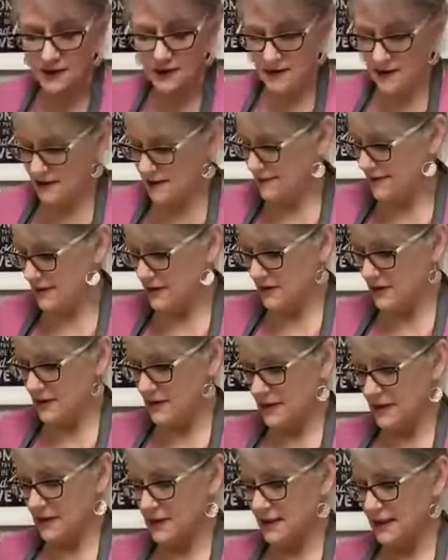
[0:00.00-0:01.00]

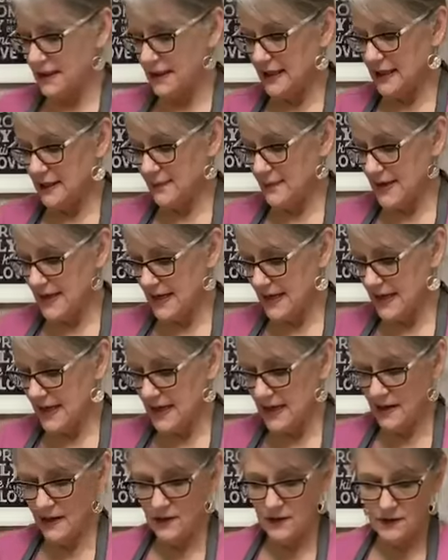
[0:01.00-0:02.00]
our ink mat
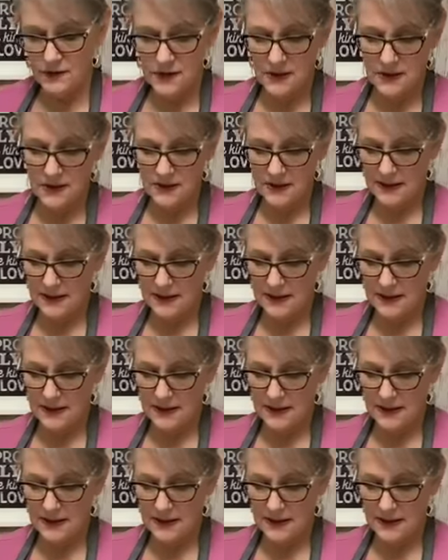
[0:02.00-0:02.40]
out.